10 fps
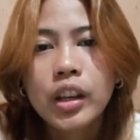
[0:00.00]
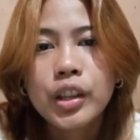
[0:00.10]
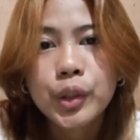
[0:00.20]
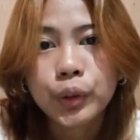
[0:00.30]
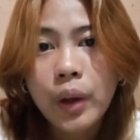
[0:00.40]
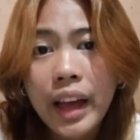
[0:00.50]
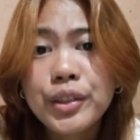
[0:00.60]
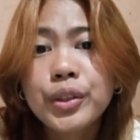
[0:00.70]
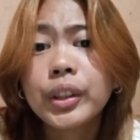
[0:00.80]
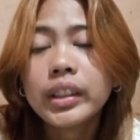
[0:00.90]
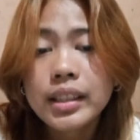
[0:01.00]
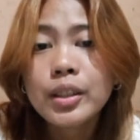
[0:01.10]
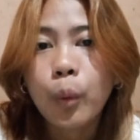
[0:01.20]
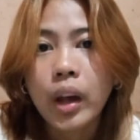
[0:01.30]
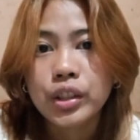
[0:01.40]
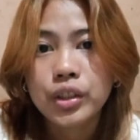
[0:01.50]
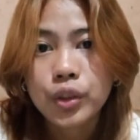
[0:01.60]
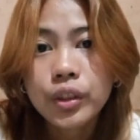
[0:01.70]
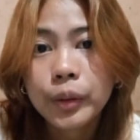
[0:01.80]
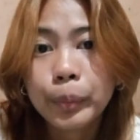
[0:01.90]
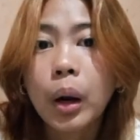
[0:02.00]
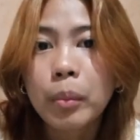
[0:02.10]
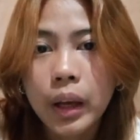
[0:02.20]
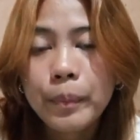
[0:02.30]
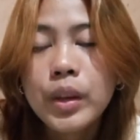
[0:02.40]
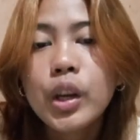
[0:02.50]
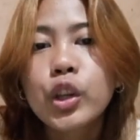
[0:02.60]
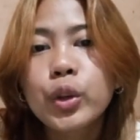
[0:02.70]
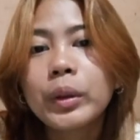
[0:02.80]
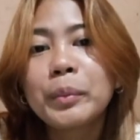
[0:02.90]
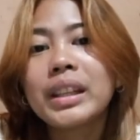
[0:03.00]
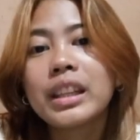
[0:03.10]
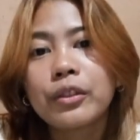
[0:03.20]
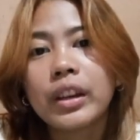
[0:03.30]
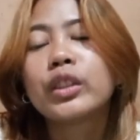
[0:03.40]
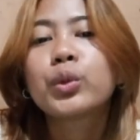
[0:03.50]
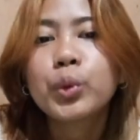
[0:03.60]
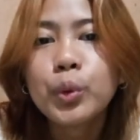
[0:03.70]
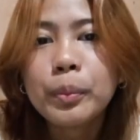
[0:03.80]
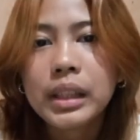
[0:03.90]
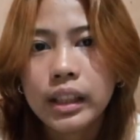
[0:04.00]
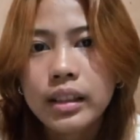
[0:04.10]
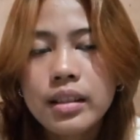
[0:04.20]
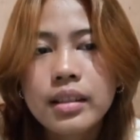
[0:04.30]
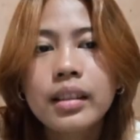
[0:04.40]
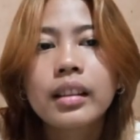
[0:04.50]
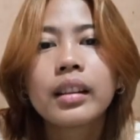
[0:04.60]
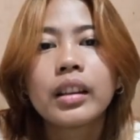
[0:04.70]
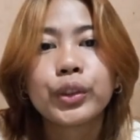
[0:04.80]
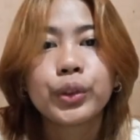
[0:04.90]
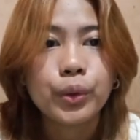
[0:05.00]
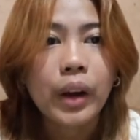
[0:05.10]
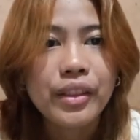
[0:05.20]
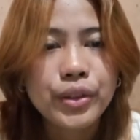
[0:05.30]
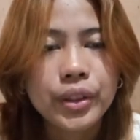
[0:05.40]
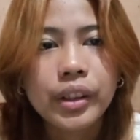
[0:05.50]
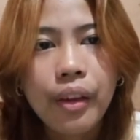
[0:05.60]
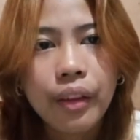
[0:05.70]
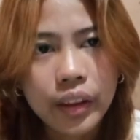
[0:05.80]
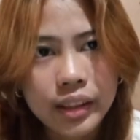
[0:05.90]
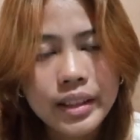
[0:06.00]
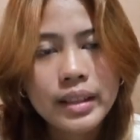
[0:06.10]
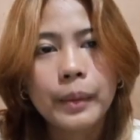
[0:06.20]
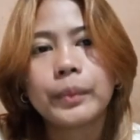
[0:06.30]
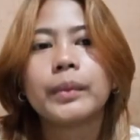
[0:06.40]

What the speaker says: So to answer this question or problem, you will be given 2 minutes to answer this.